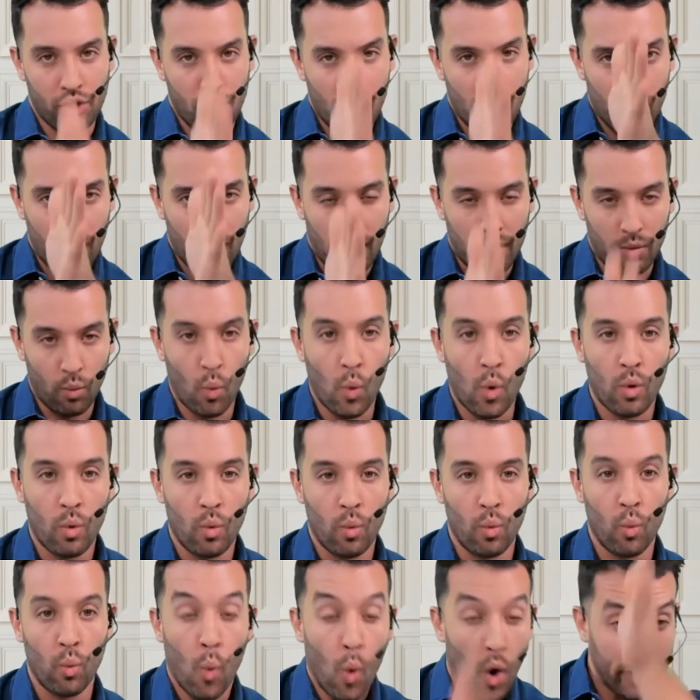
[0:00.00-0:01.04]

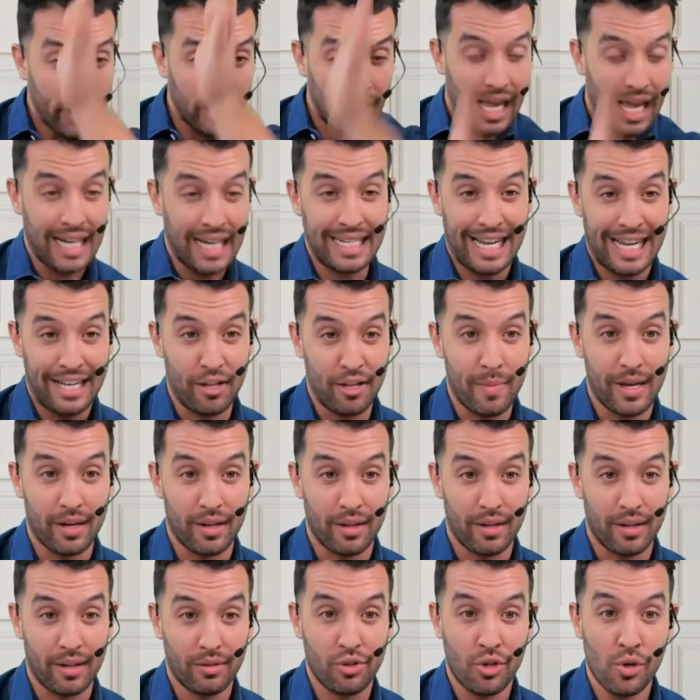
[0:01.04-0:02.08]
one line down the
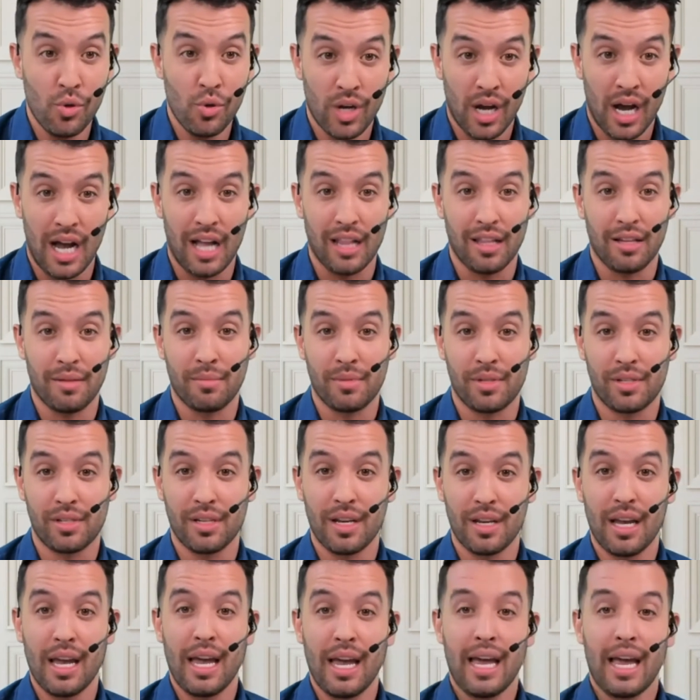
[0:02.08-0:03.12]
middle, 2
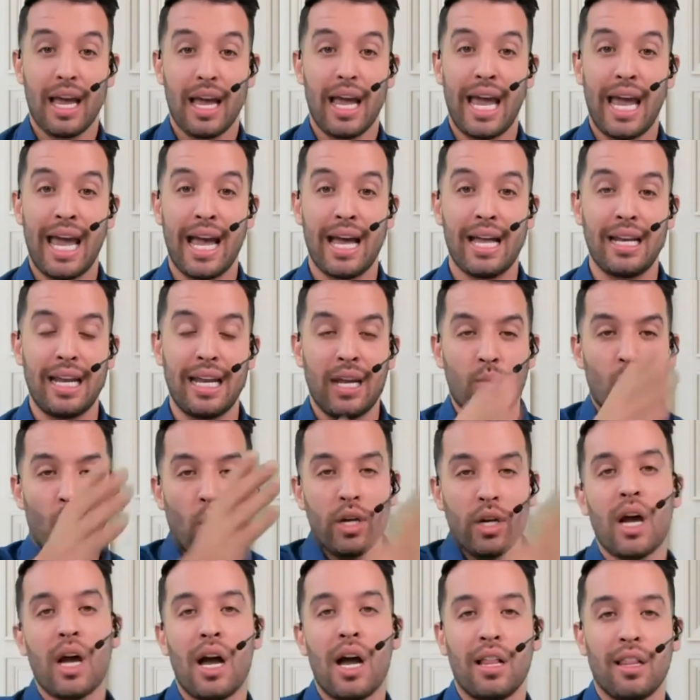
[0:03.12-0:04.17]
columns, and in
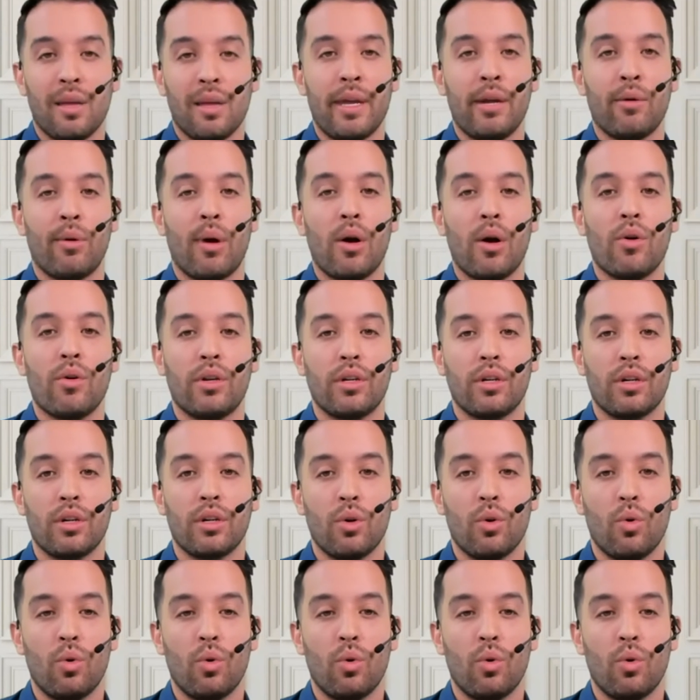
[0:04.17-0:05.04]
one column he wrote,